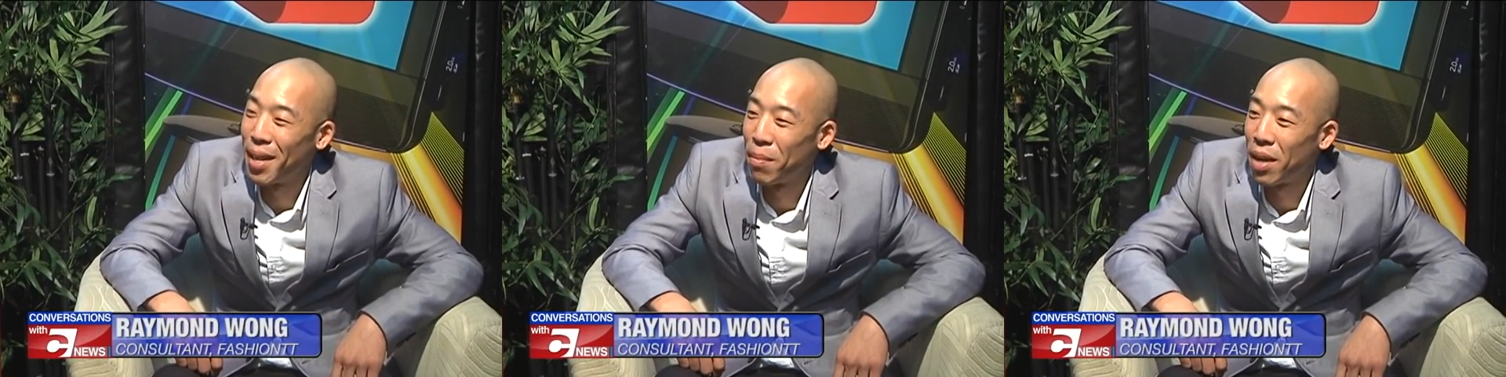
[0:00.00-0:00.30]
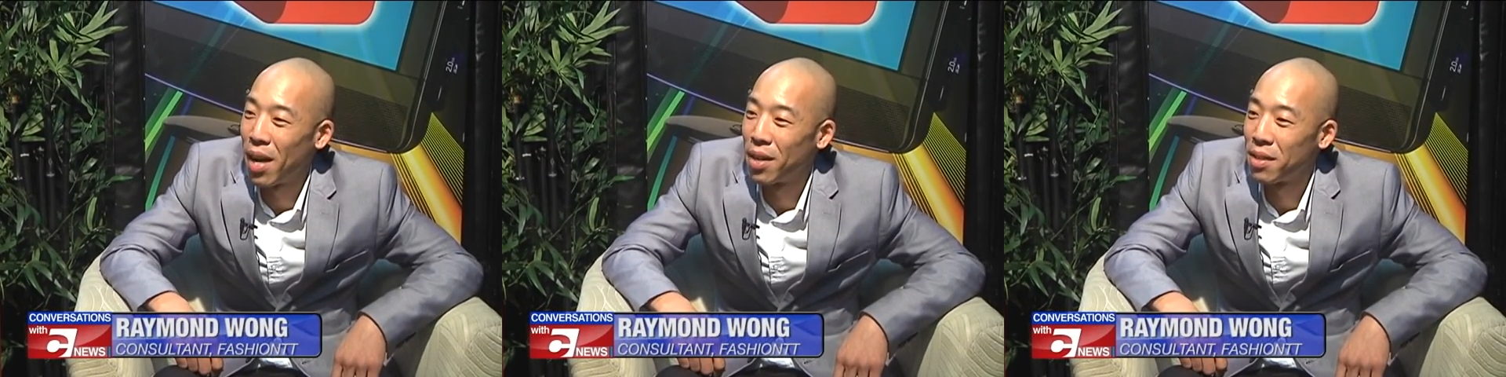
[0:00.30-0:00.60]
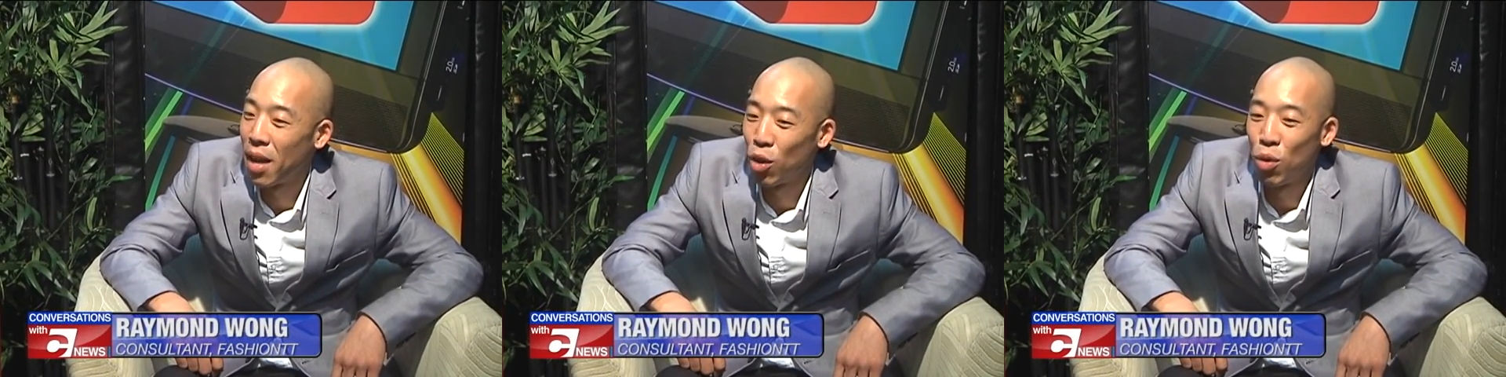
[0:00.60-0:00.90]
I'm being
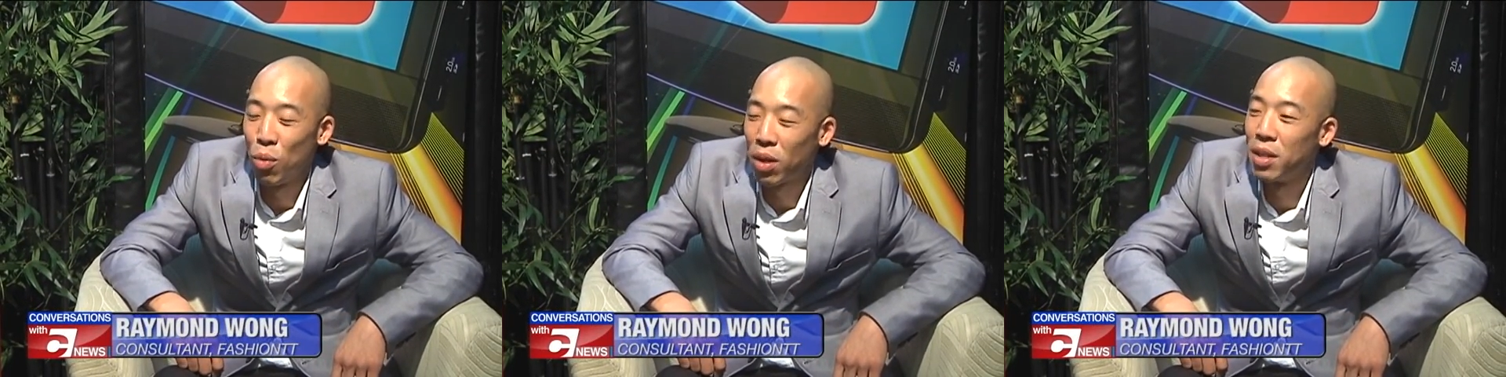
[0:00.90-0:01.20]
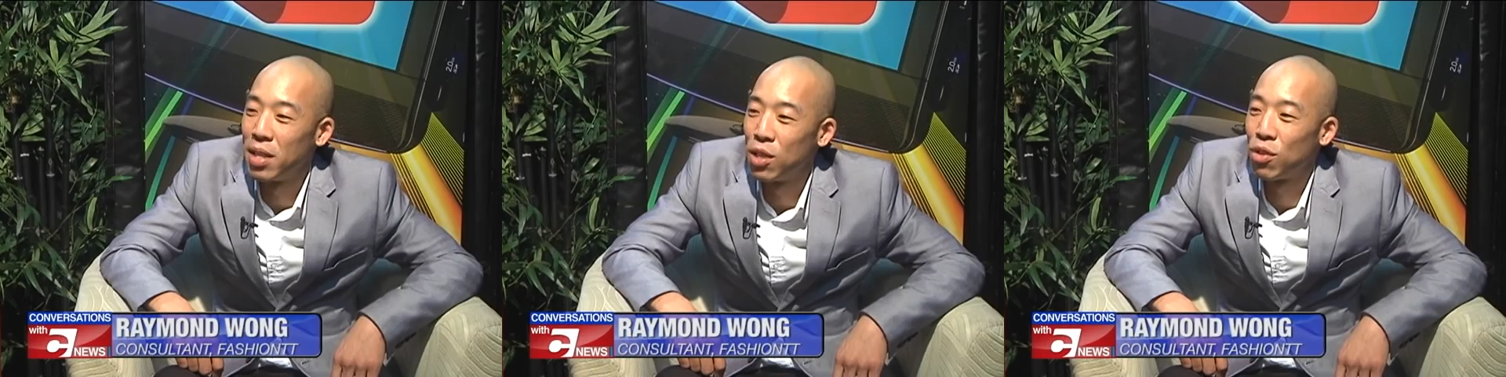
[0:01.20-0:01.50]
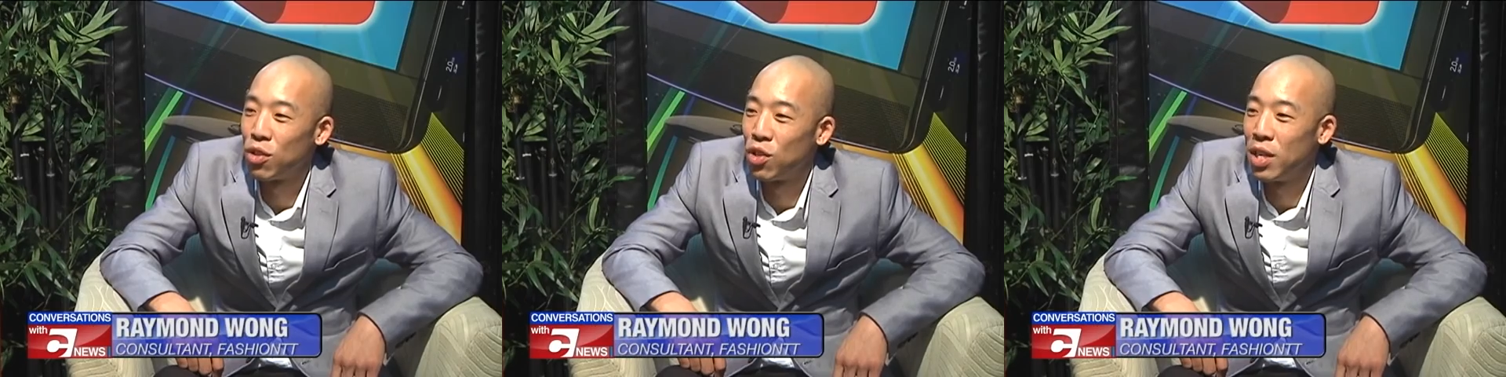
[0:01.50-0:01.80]
honest. I go to work in
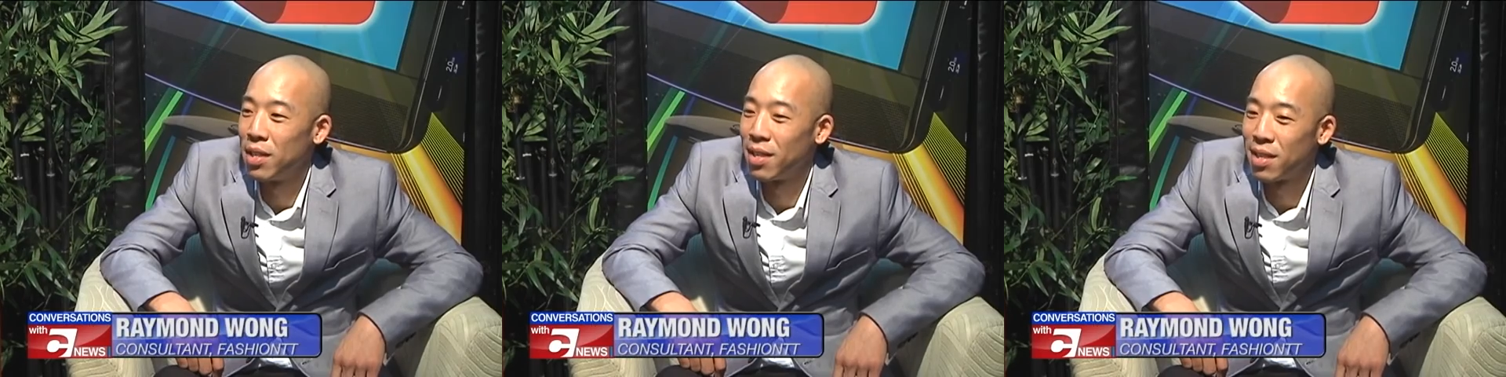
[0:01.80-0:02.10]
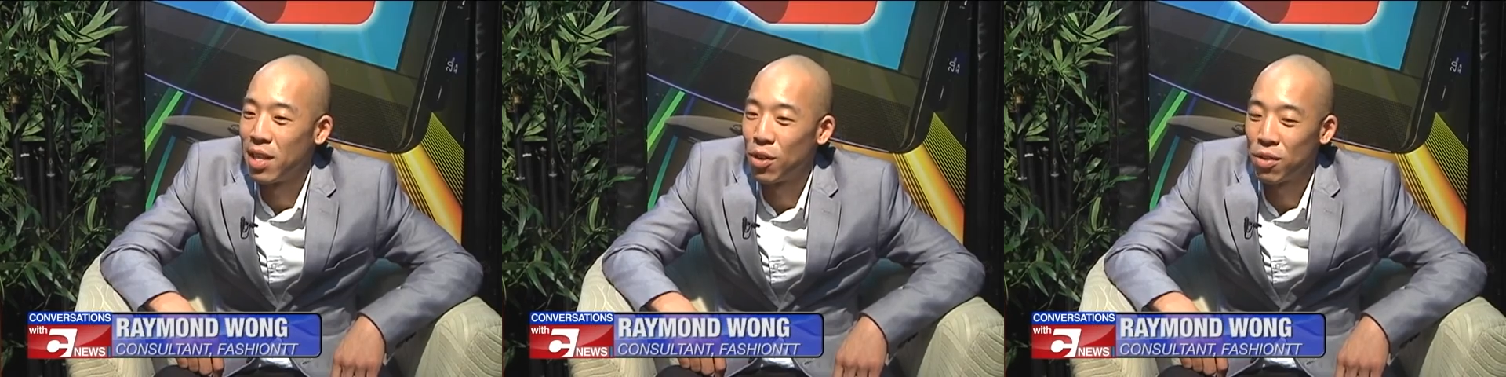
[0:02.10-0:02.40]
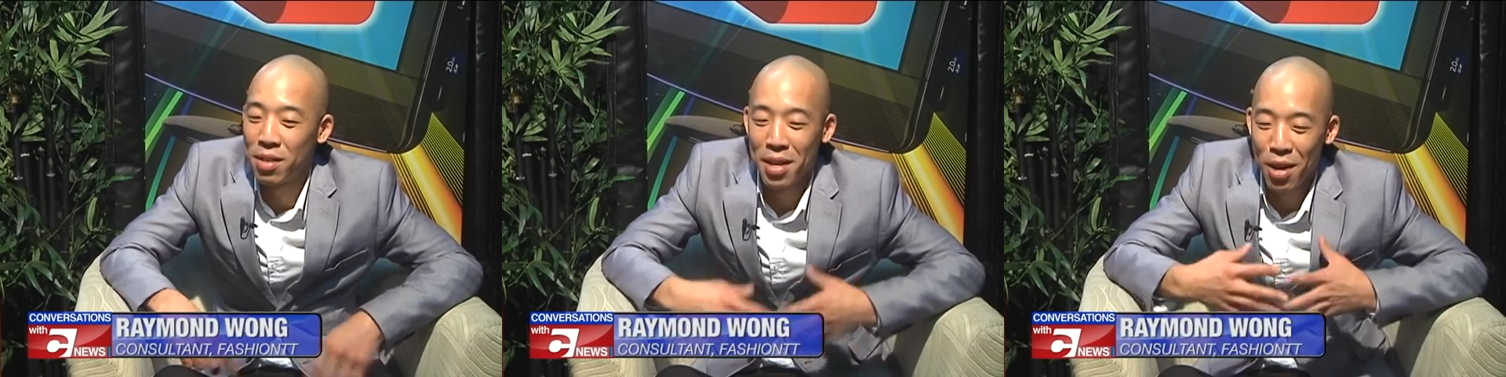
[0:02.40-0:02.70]
t-shirt, jeans, and
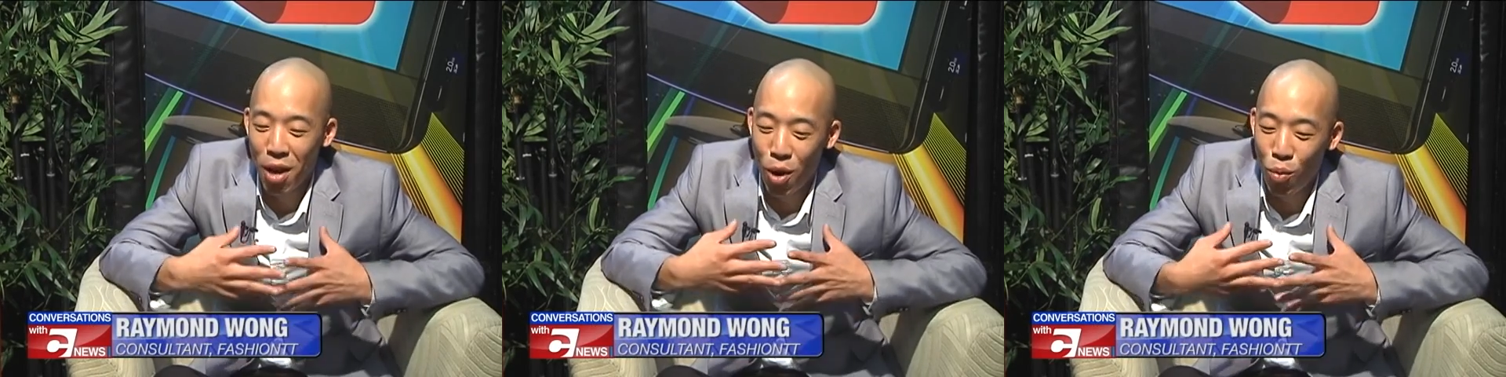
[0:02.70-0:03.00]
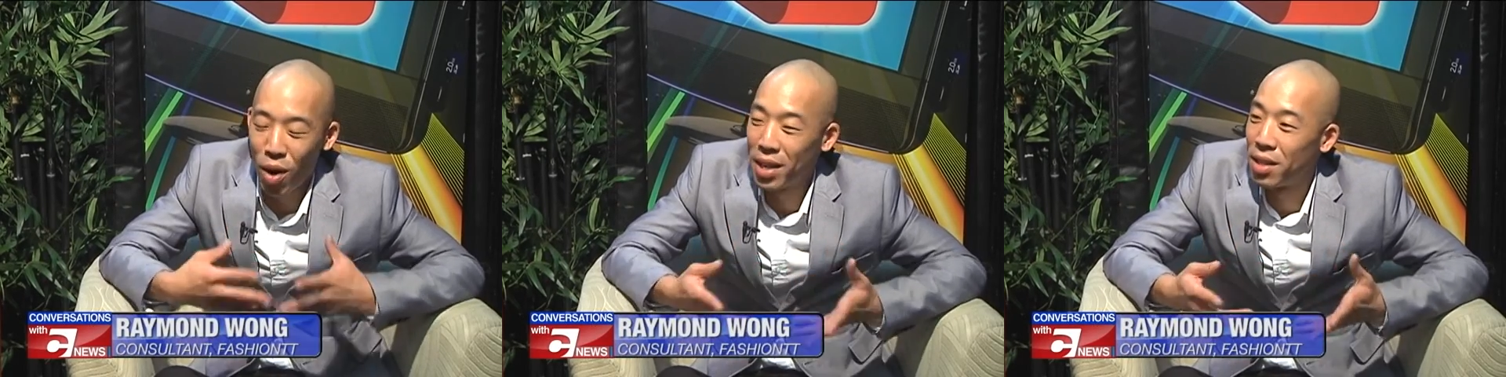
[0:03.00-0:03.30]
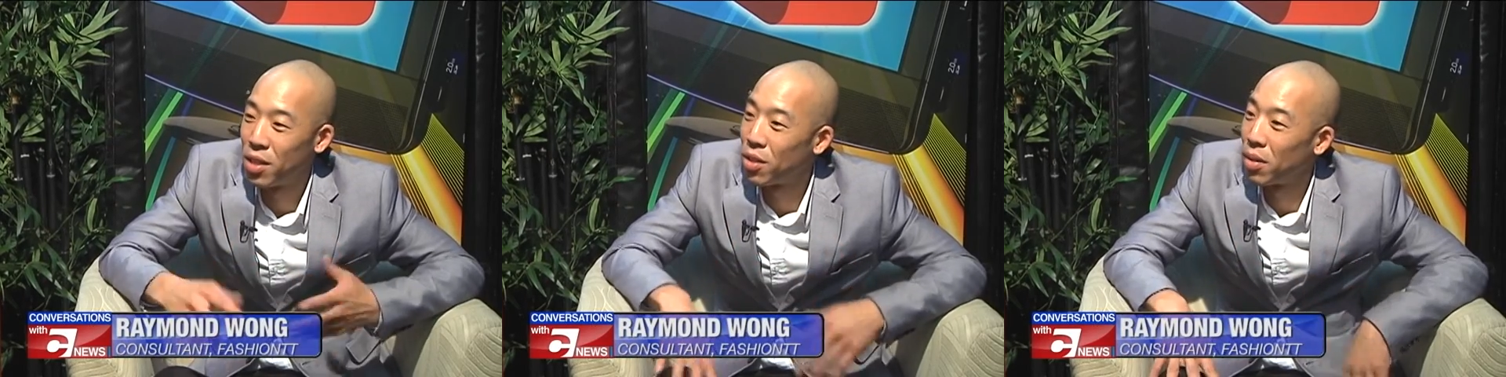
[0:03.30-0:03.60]
sneakers, a white
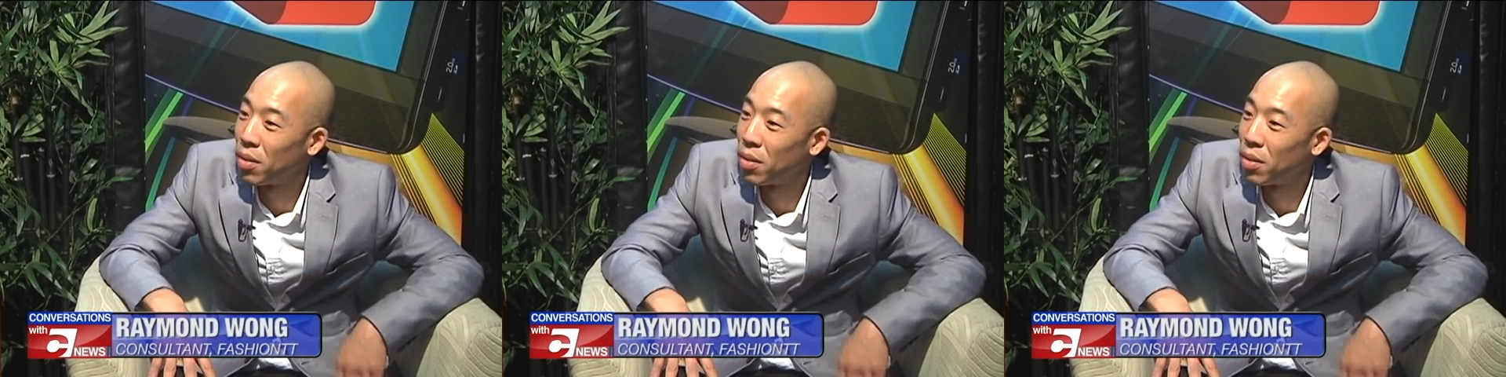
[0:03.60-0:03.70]
t-shirt.